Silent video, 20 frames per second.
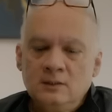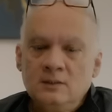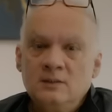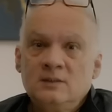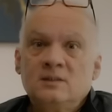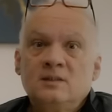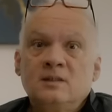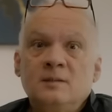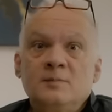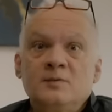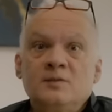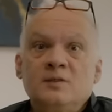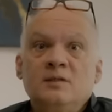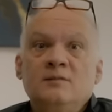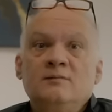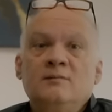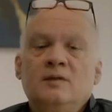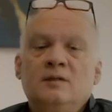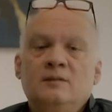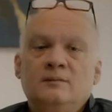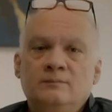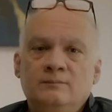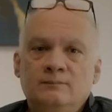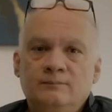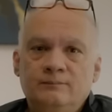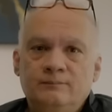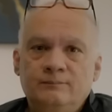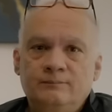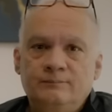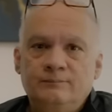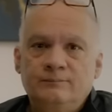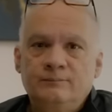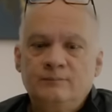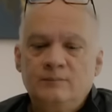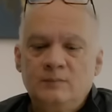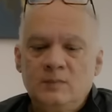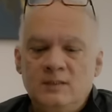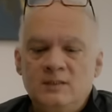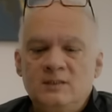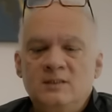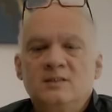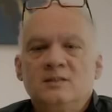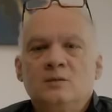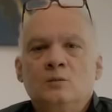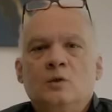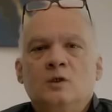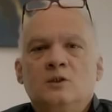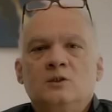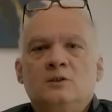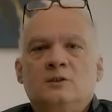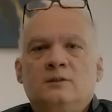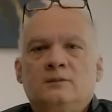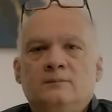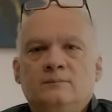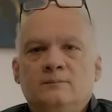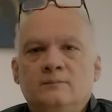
she's an observer, and she's a watcher.